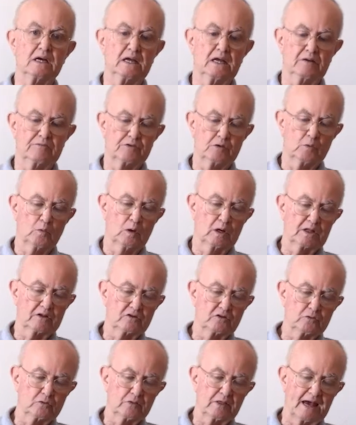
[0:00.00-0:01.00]
if you want to
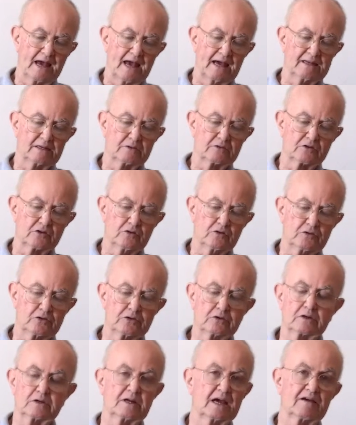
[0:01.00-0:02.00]
do that, so
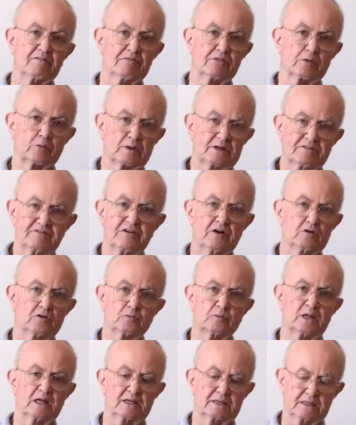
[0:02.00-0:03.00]
you can have 3 phones
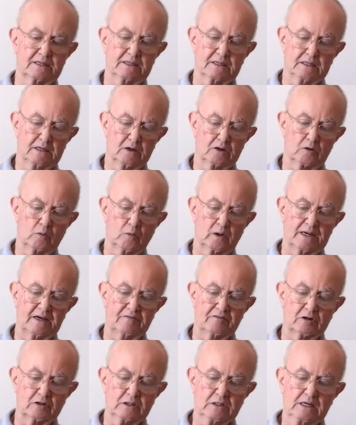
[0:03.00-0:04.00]
plugged in here or
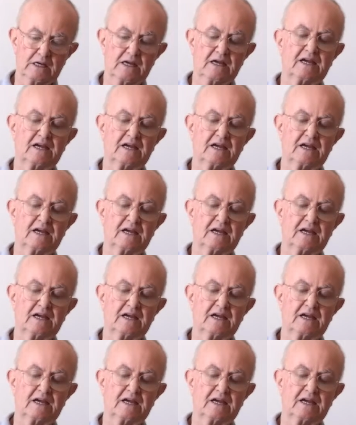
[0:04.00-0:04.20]
whatever.